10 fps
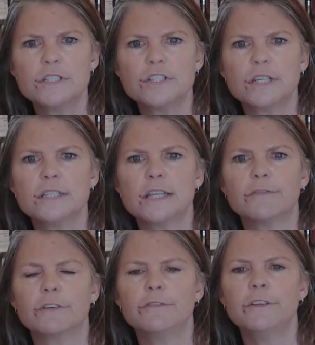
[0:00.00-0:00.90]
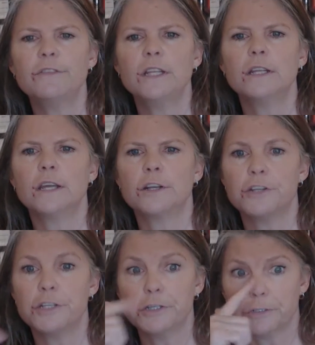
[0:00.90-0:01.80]
suggests that for 1500
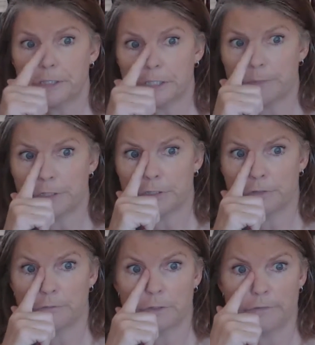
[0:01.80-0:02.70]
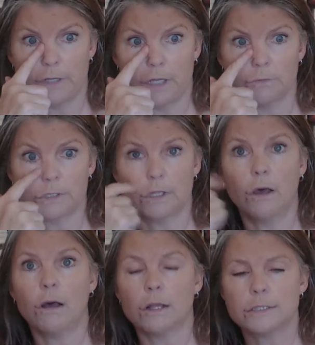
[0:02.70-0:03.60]
years the preserved Word of God was
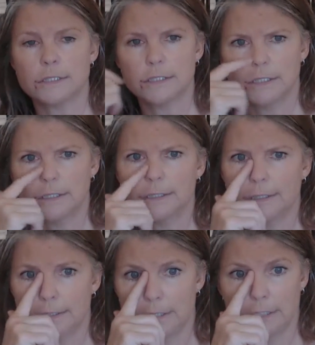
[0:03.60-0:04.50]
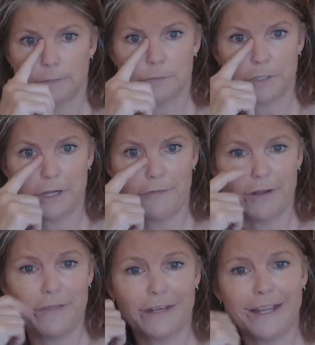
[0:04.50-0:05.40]
lost until it was
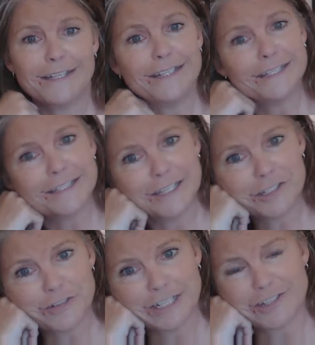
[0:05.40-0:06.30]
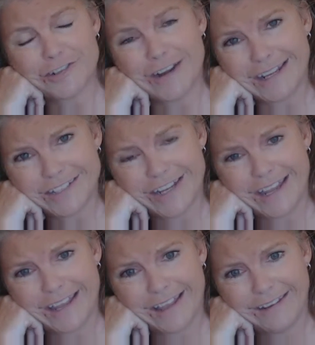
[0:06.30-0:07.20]
recovered in the 19th century in a trash
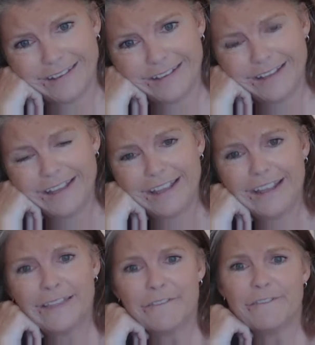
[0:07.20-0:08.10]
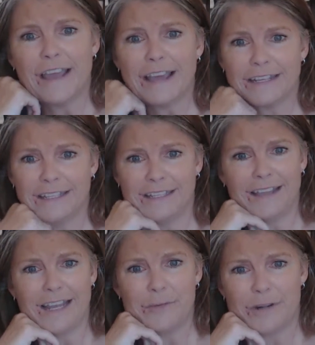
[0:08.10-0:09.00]
can in the Vatican
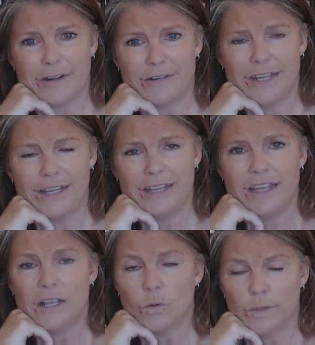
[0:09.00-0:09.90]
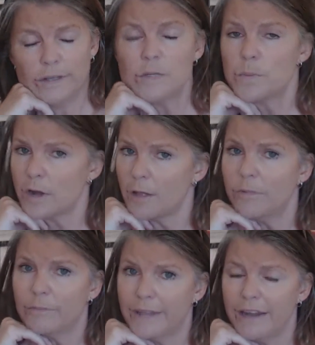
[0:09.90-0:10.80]
Library? Well, there's a
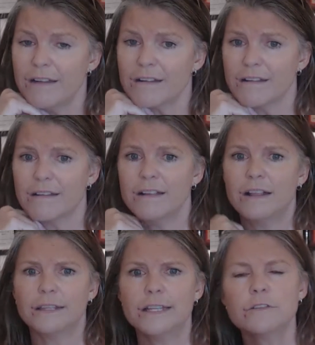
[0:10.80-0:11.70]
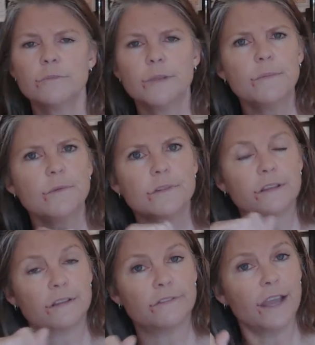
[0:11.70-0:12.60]
problem there. Let's remember
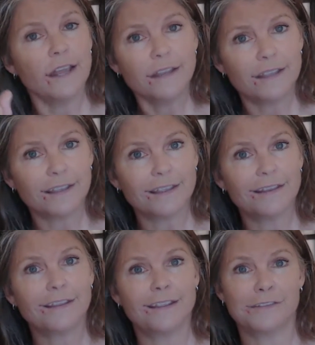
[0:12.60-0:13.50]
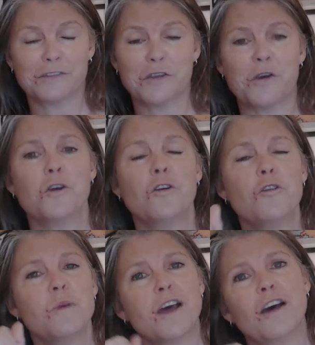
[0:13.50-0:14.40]
that the Vatican is the
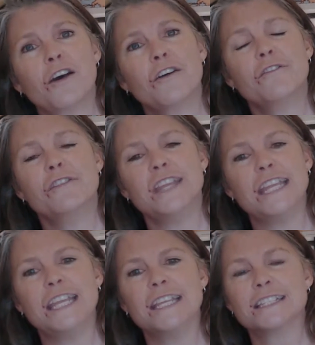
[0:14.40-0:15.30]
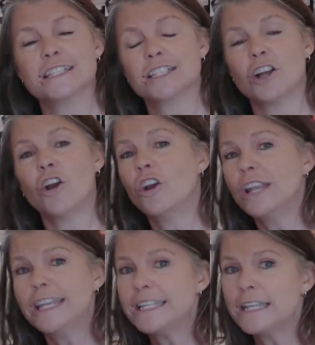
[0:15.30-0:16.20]
home of the
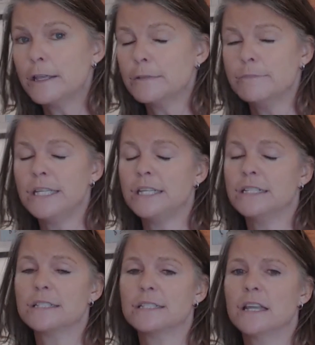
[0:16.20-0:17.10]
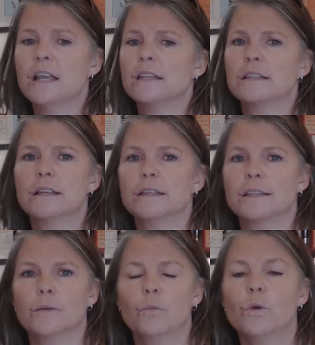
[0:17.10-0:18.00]
Scarlet Beast, the,
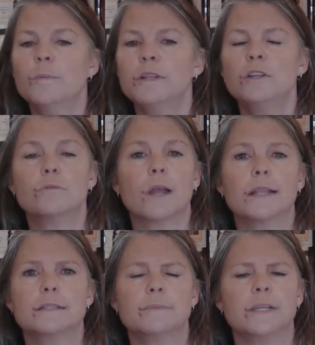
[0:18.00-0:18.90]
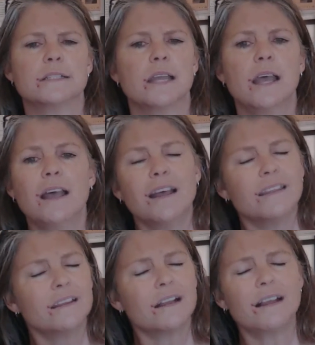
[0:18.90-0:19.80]
the woman who rides the beast.
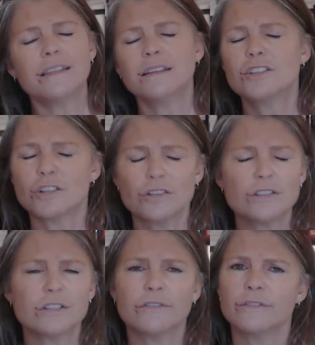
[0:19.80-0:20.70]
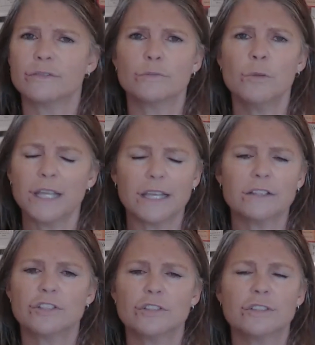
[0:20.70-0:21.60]
The Catholic Church, Roman
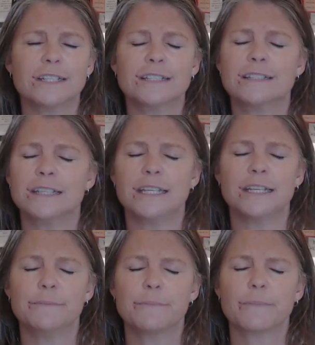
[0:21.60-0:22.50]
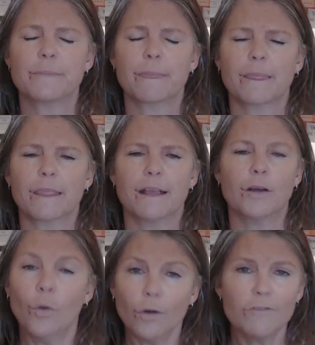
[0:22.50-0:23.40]
Catholic Church, is the
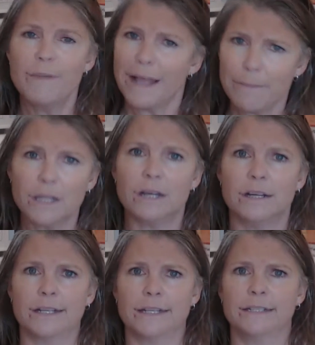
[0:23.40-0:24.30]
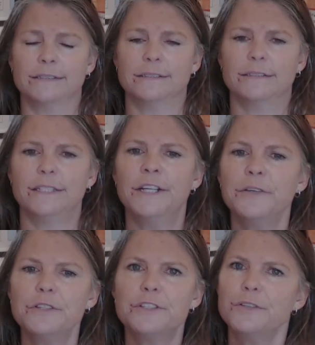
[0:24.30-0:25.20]
whore of Babylon. You
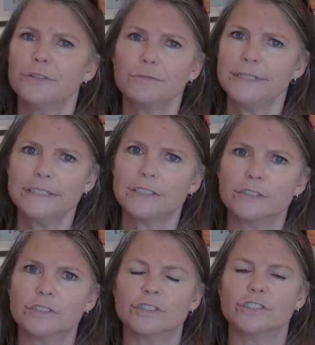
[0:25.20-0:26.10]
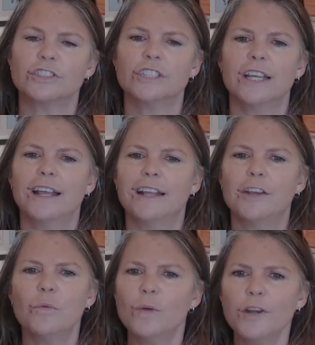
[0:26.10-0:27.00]
know, do your research.
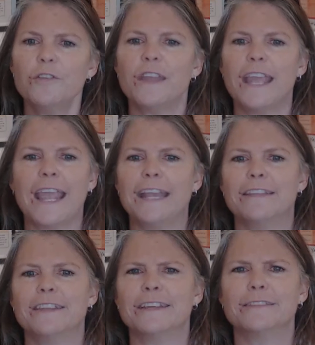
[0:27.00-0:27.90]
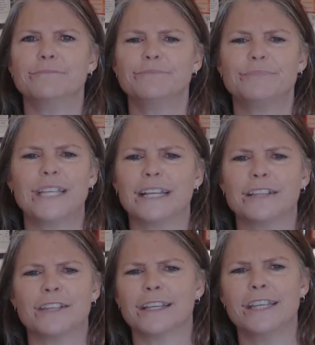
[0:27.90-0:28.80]
No wonder they hated the
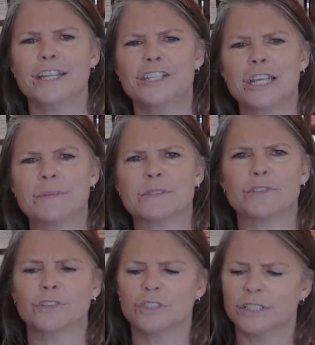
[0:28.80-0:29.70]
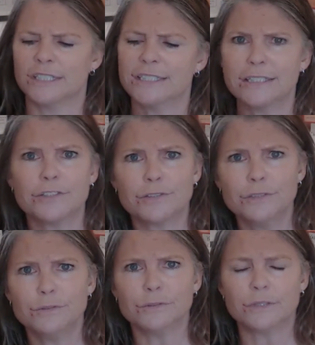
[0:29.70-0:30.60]
tech, the King James version. It's the
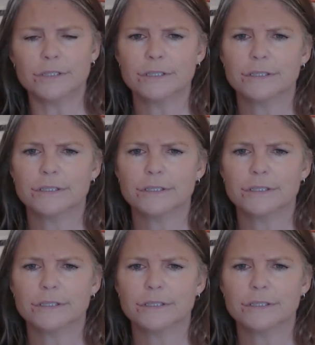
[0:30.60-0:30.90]
truth.